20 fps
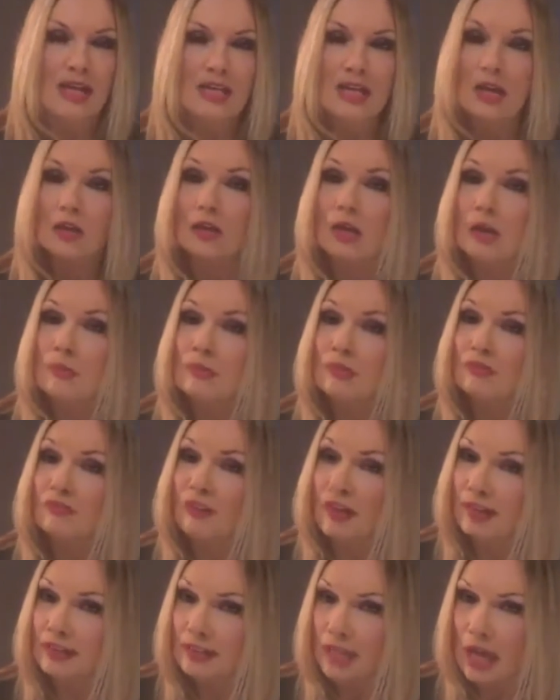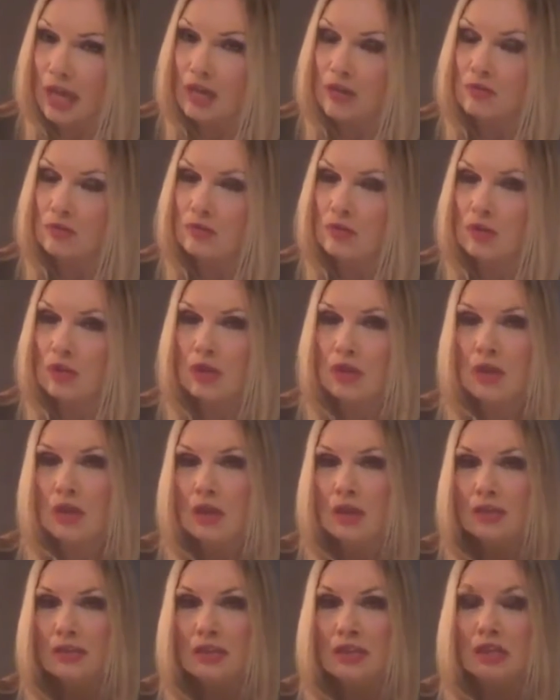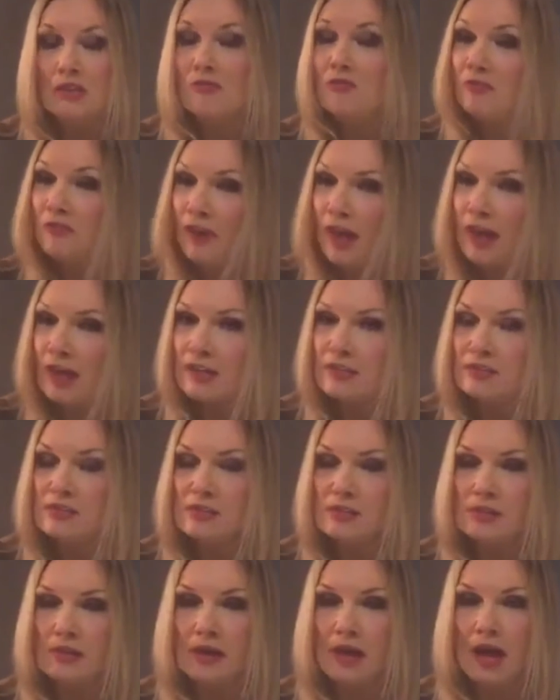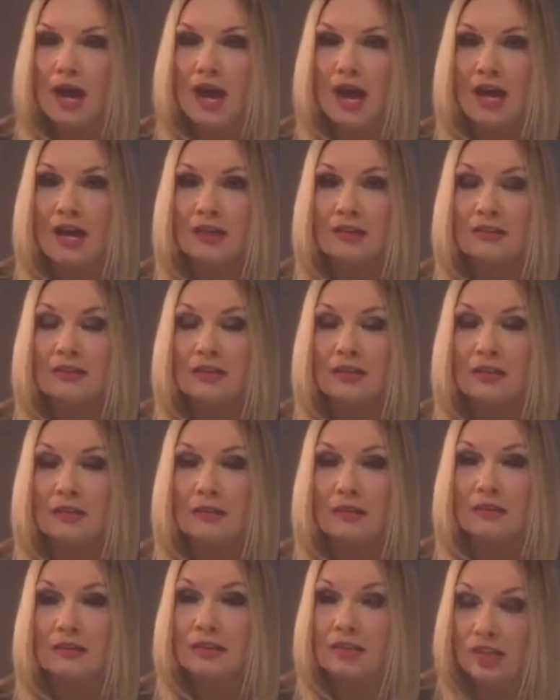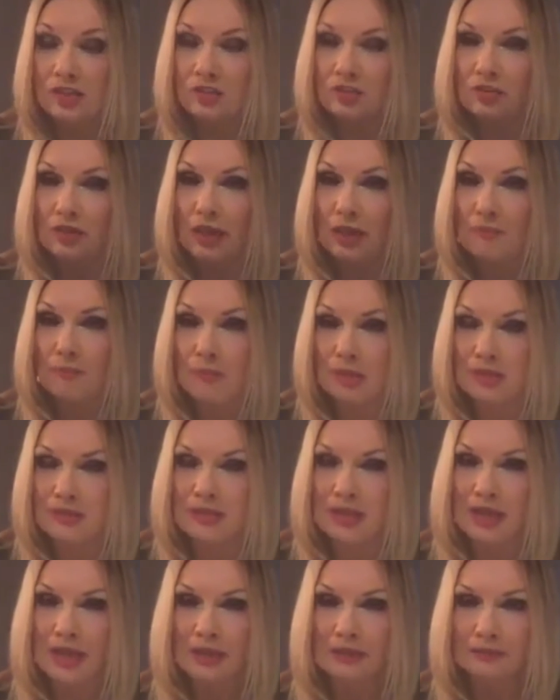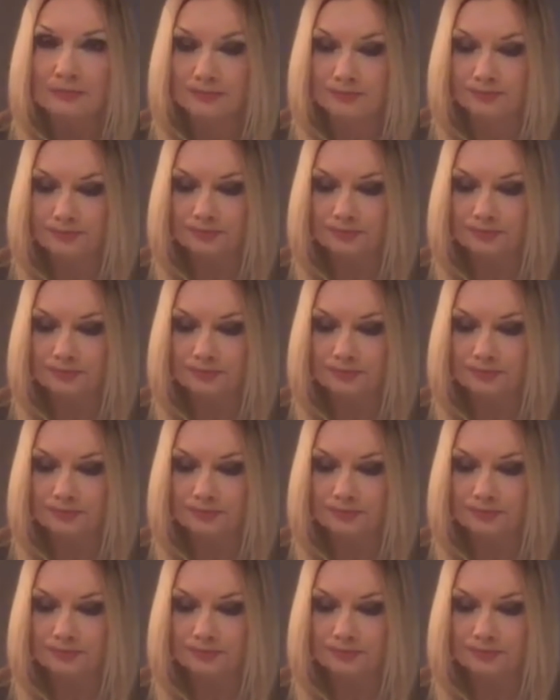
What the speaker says: Now, come to find out, the feds on Monday,